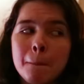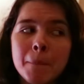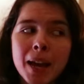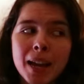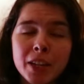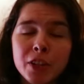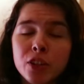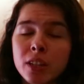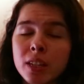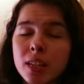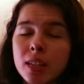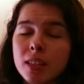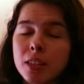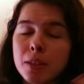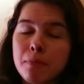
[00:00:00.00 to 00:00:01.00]
pack your
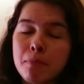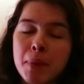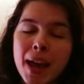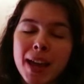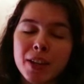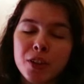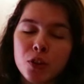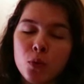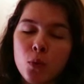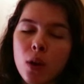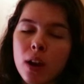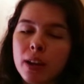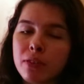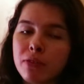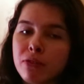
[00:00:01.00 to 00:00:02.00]
kids, pack your
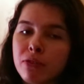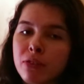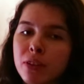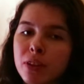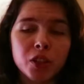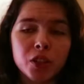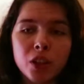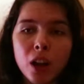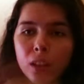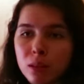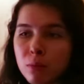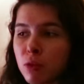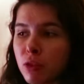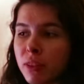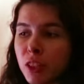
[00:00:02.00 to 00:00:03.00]
wife. Y'all are
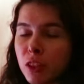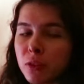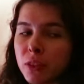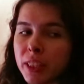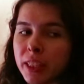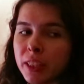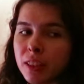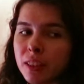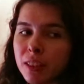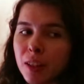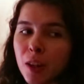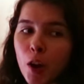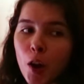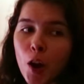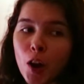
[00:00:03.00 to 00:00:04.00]
moving over here.
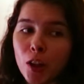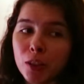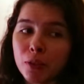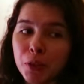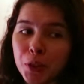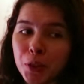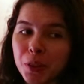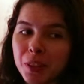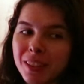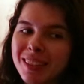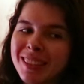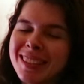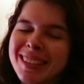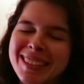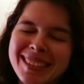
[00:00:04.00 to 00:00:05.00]
All of you.
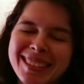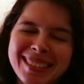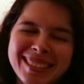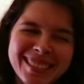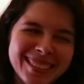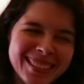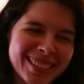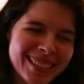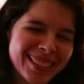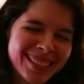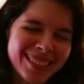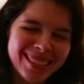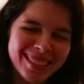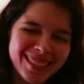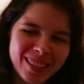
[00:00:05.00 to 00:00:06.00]
So I'm
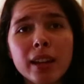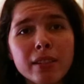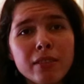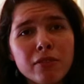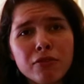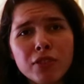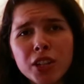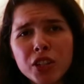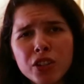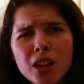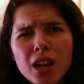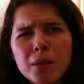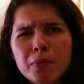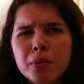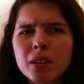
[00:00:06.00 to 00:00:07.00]
gonna go ahead, freshen
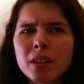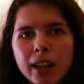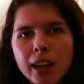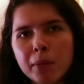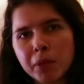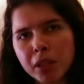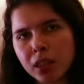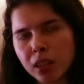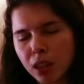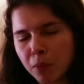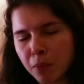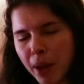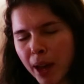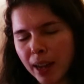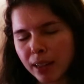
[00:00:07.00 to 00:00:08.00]
up, and I'm gonna
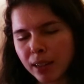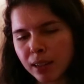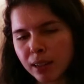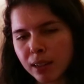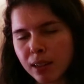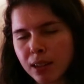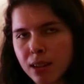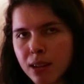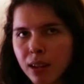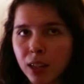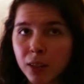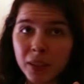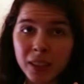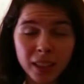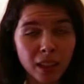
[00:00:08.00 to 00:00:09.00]
come back,
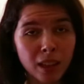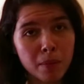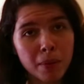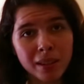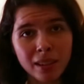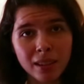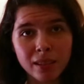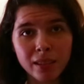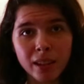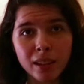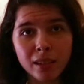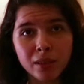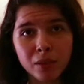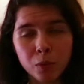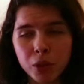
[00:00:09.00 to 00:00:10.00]
revestida de
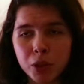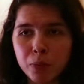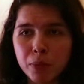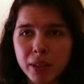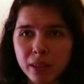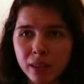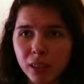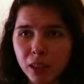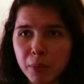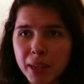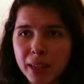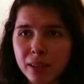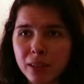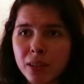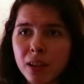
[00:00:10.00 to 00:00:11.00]
paciencia, which basically
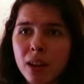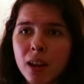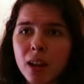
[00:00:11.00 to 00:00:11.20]
means